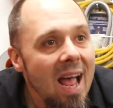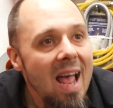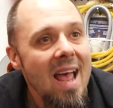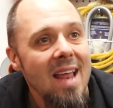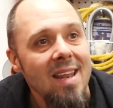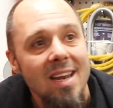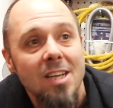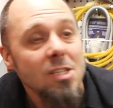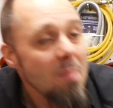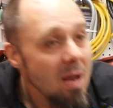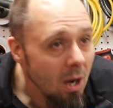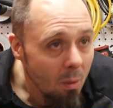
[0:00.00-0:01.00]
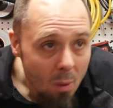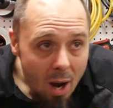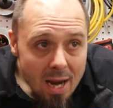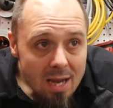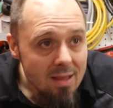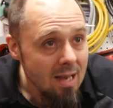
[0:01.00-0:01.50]
And that doesn't make it
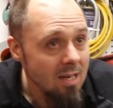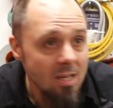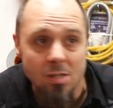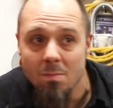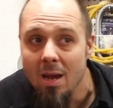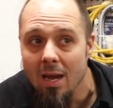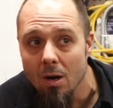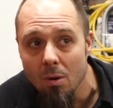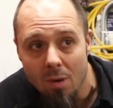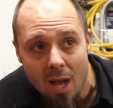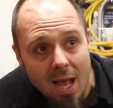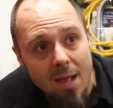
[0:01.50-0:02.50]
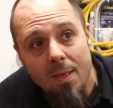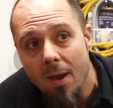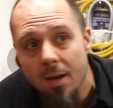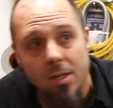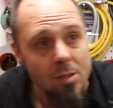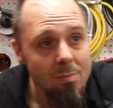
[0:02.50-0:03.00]
right, that doesn't make it okay,
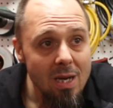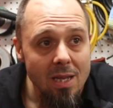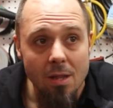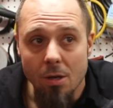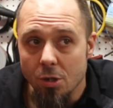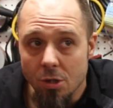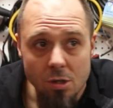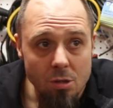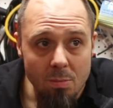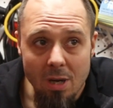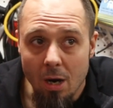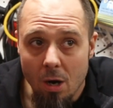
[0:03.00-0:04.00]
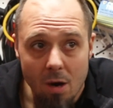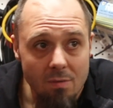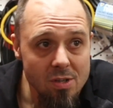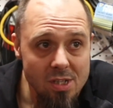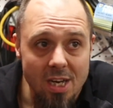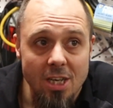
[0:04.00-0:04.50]
that doesn't mean that there shouldn't be a
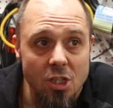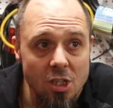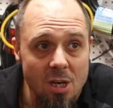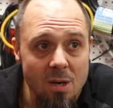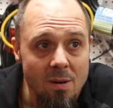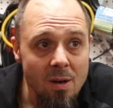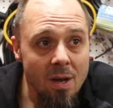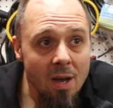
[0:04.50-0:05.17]
conversation,